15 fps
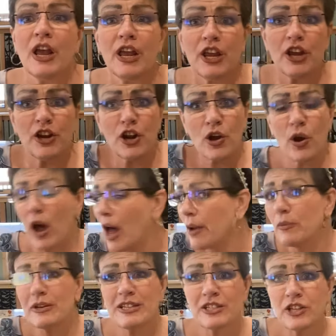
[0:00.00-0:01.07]
You know,
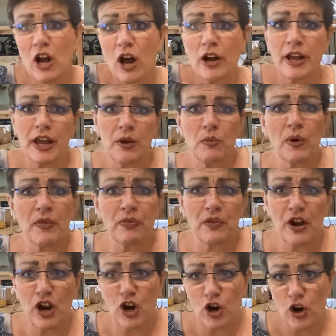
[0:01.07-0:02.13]
I was talking with
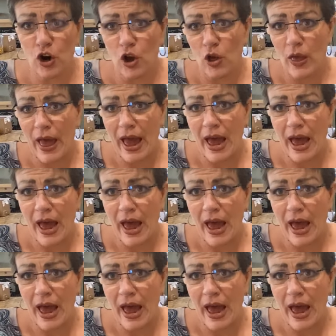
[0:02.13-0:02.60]
the girl